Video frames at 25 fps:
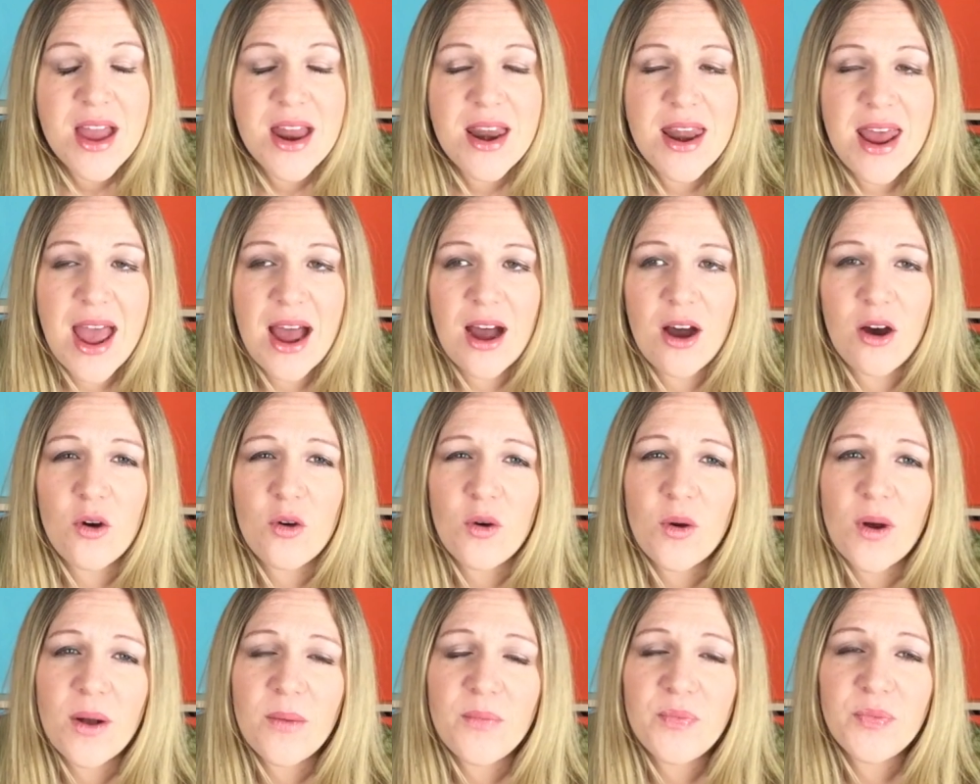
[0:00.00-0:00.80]

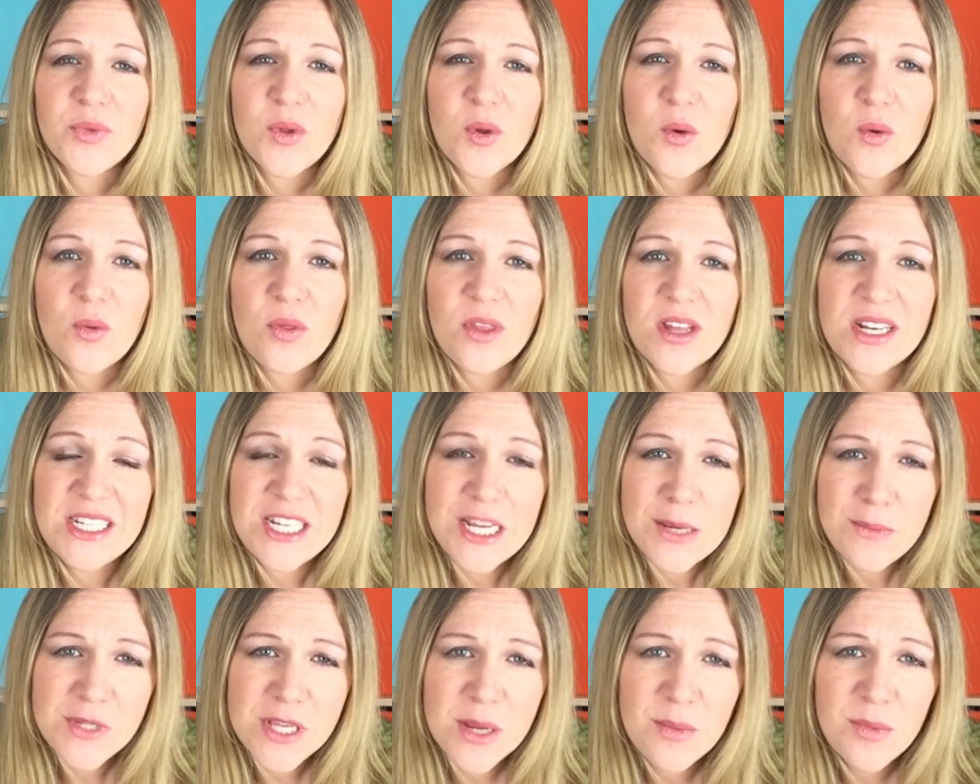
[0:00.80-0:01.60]
Now, the
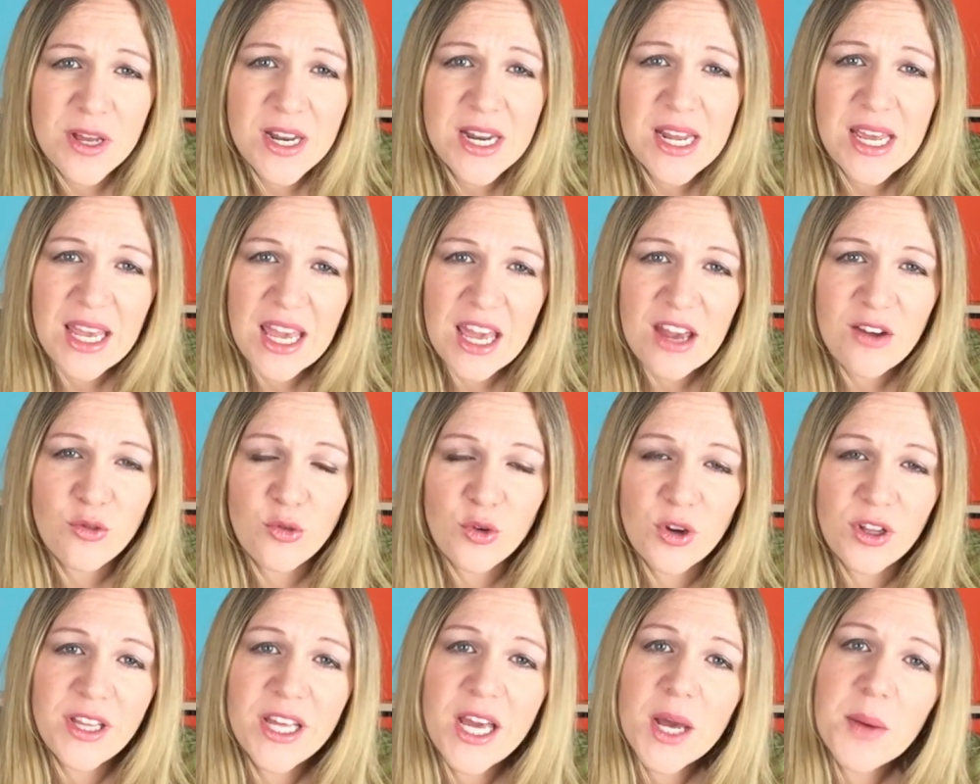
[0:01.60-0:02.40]
tips I'm going to give
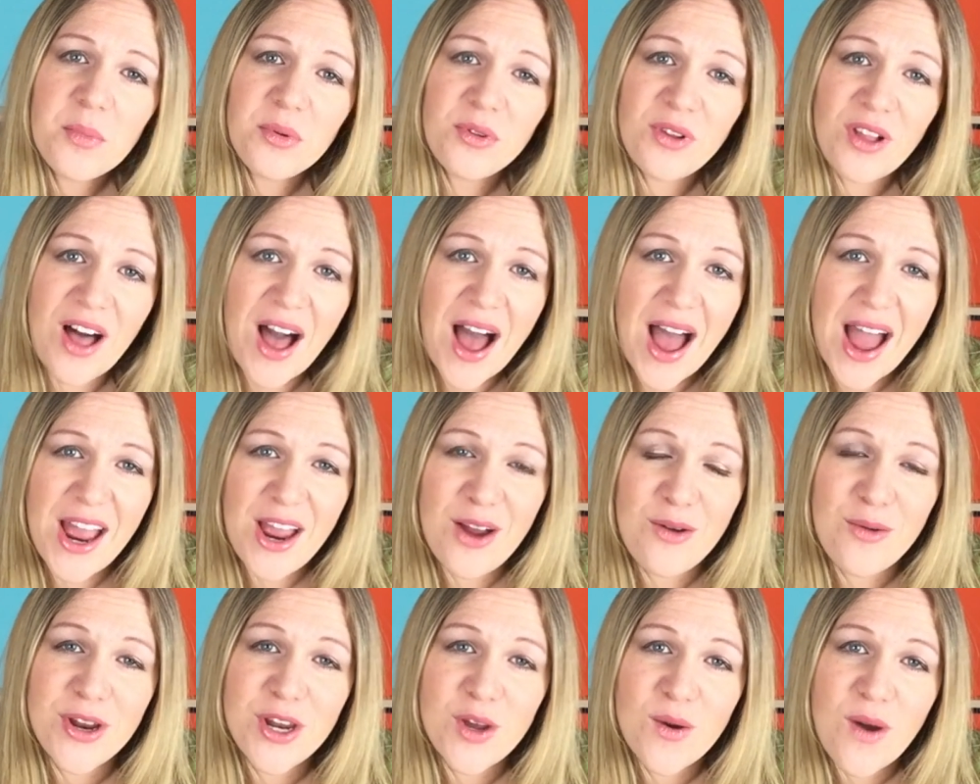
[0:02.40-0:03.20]
really
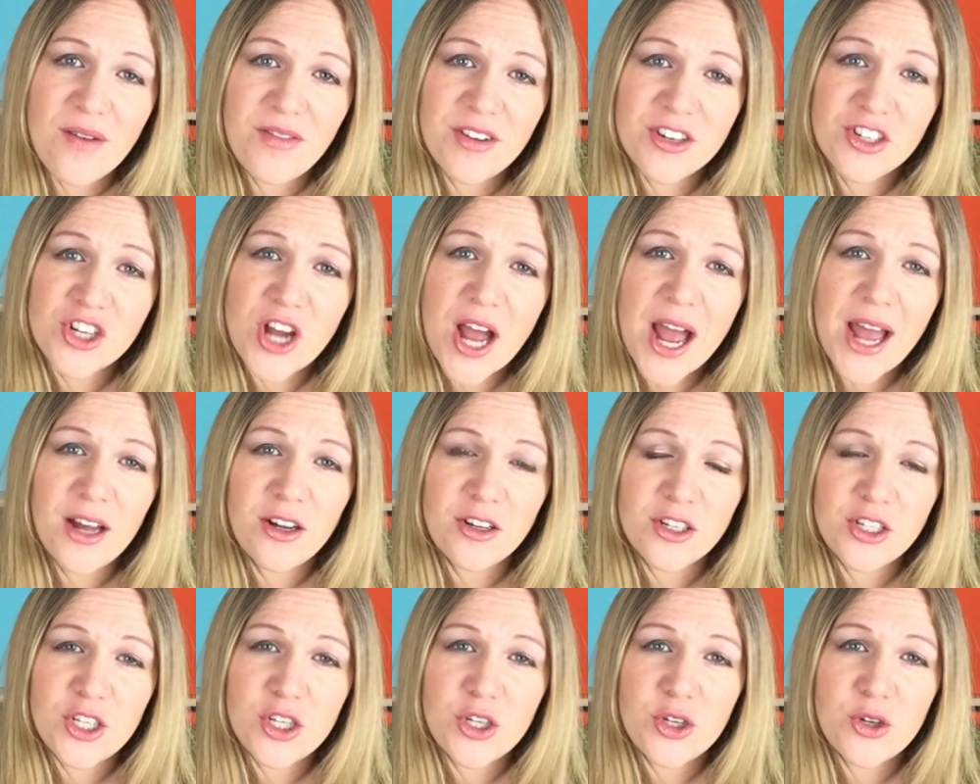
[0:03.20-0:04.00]
apply when you have a
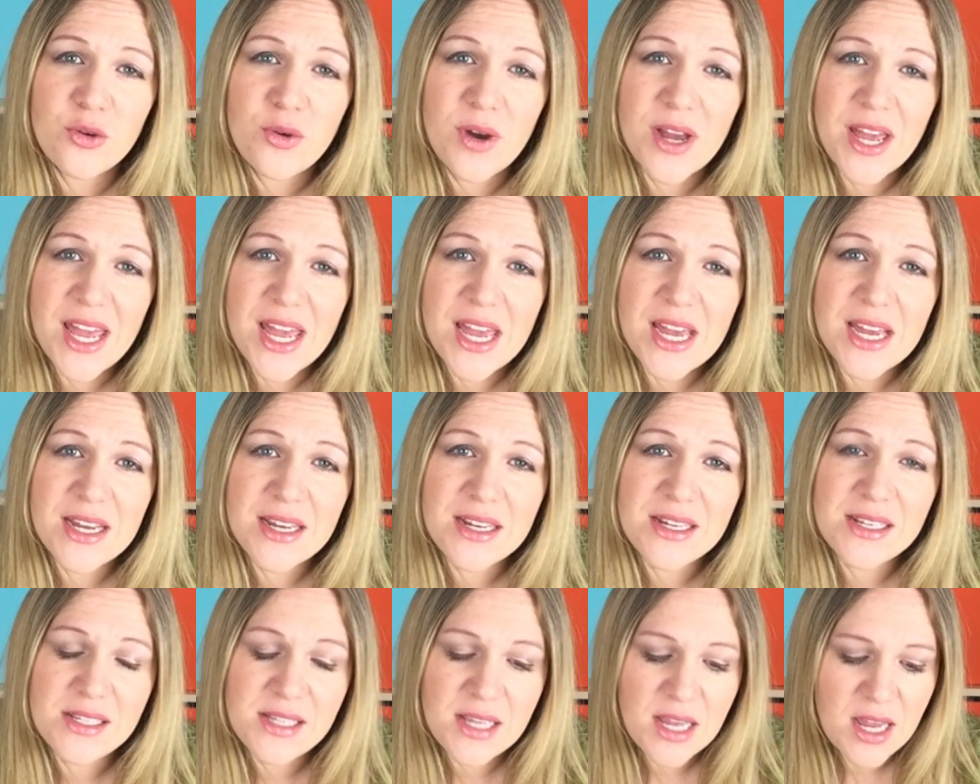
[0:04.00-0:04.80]
child who
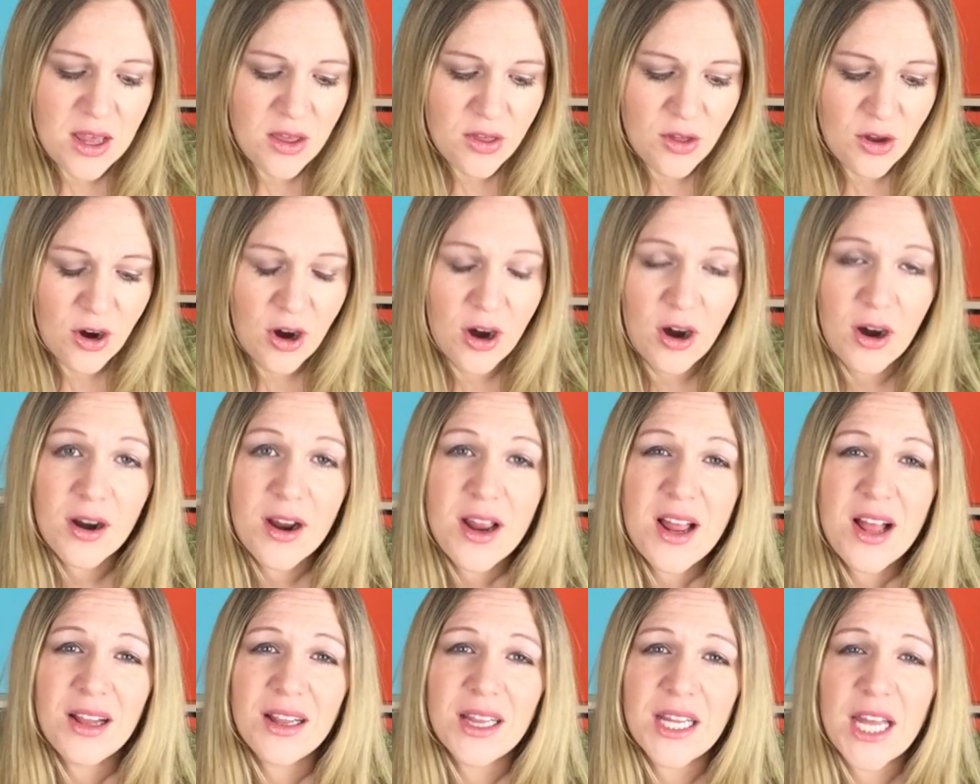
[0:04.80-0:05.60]
is either
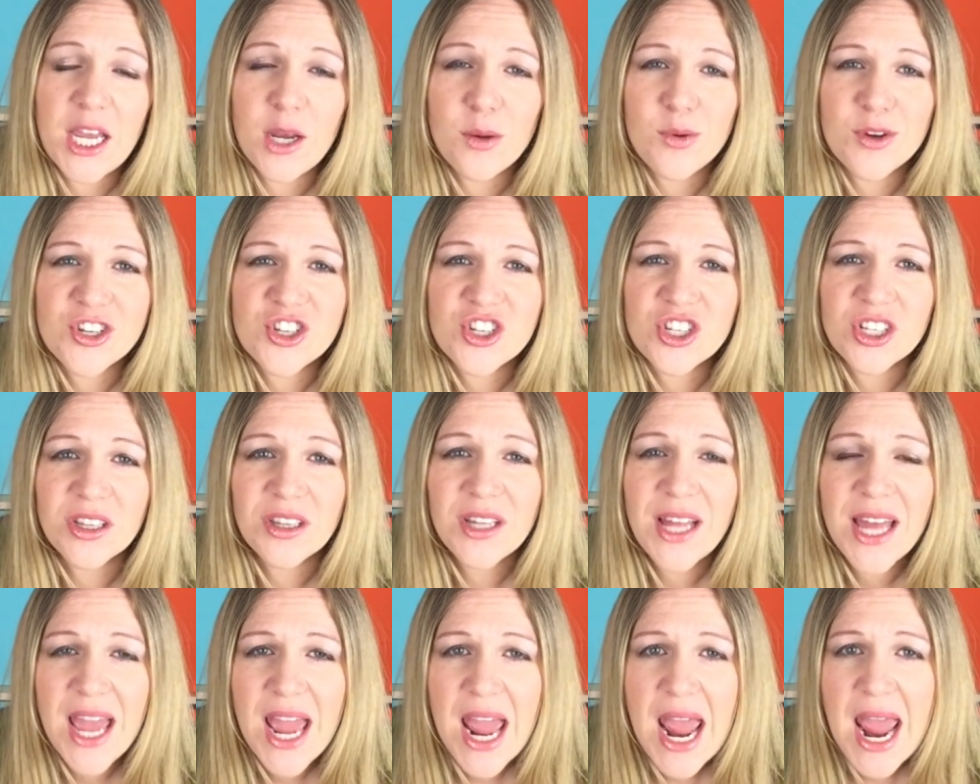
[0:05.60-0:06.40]
language
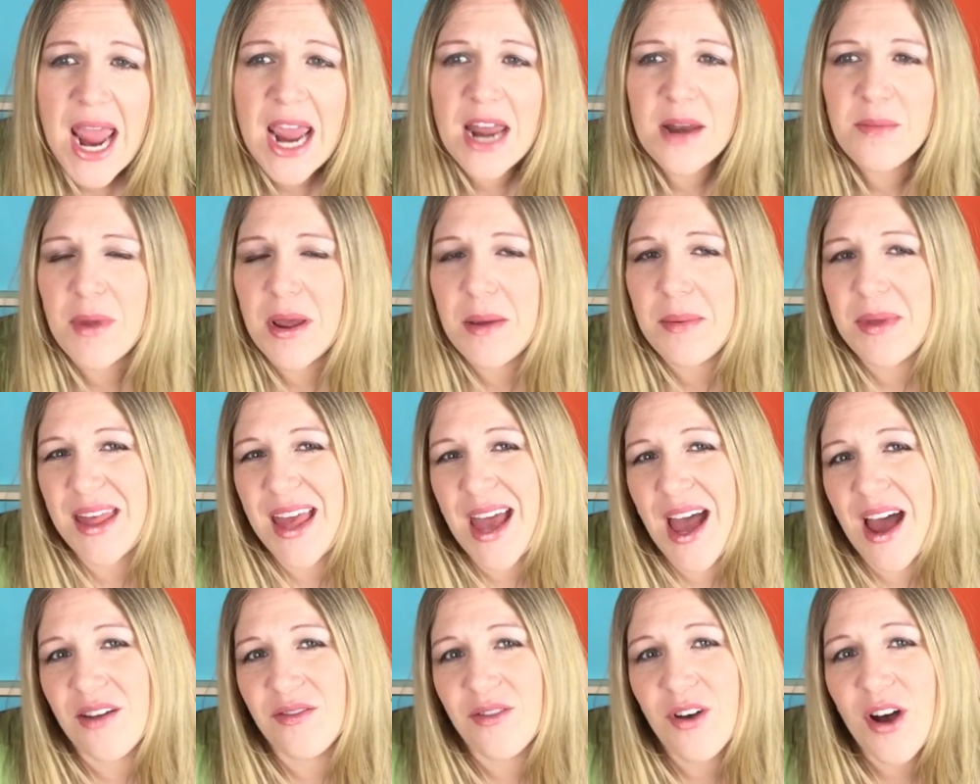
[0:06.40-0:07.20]
delayed, maybe they
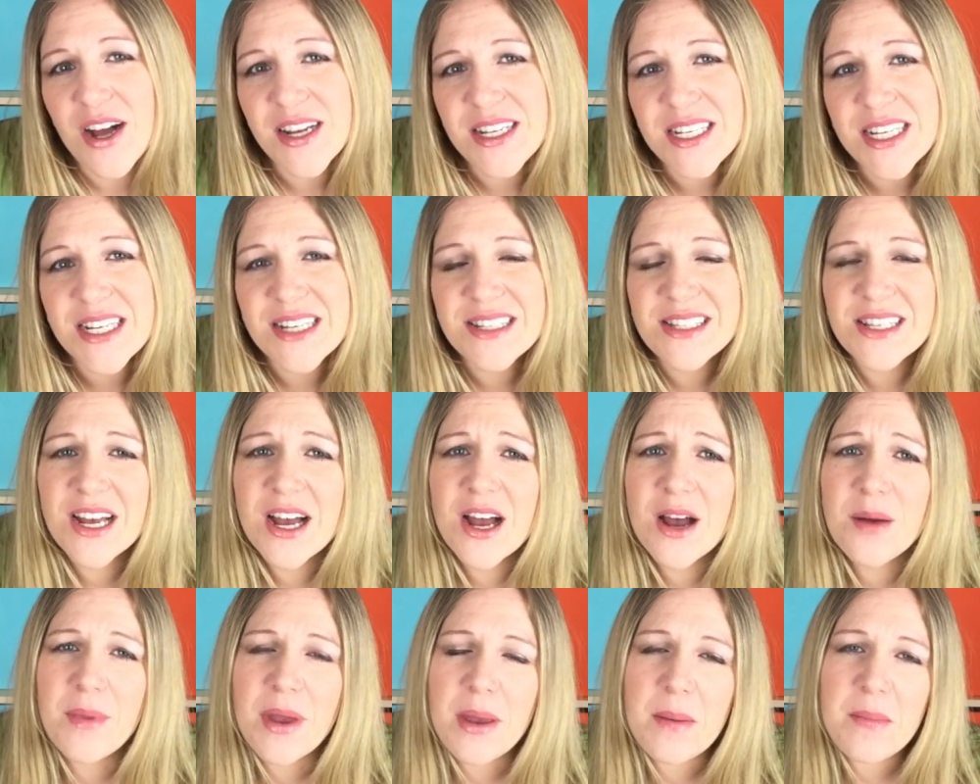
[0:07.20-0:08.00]
have
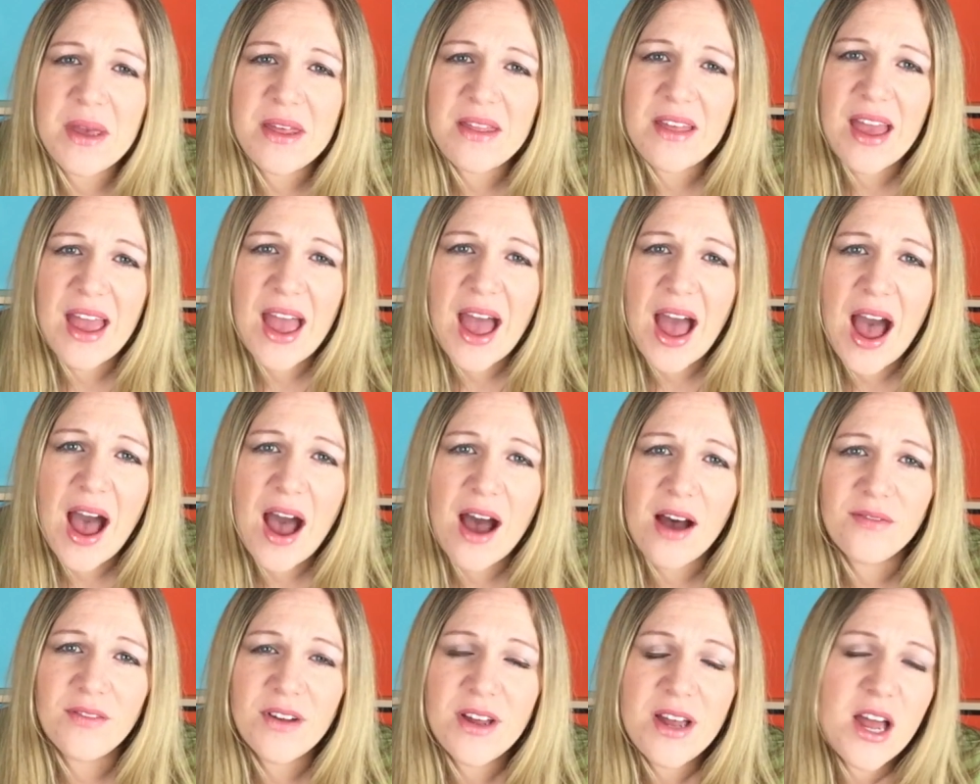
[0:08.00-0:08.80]
autism, maybe they
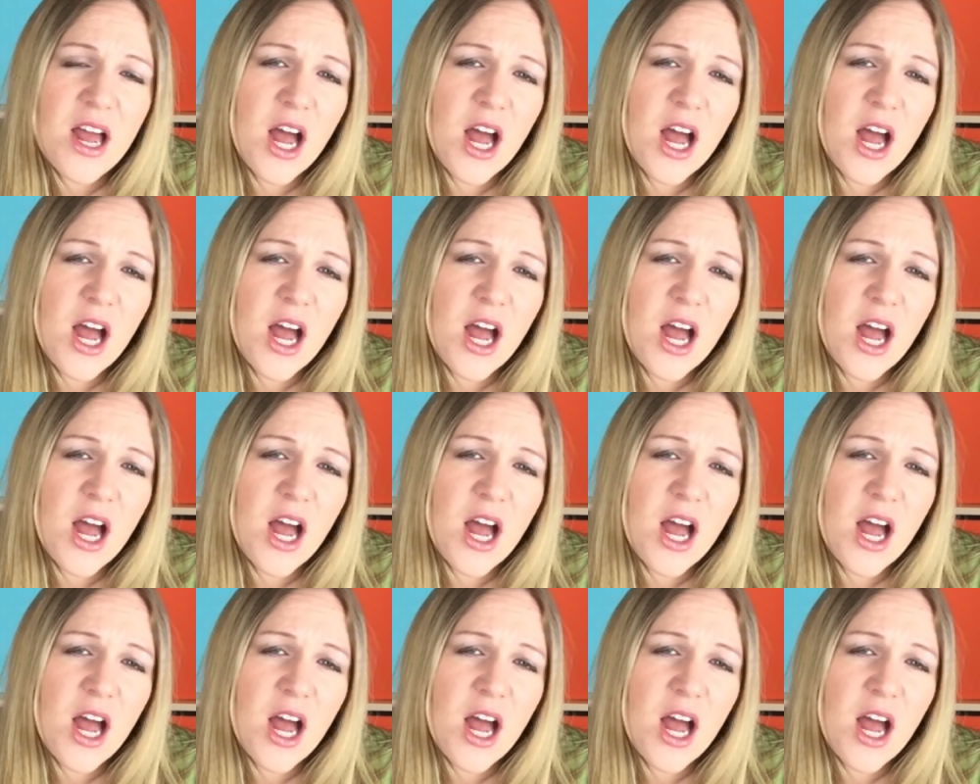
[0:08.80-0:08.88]
have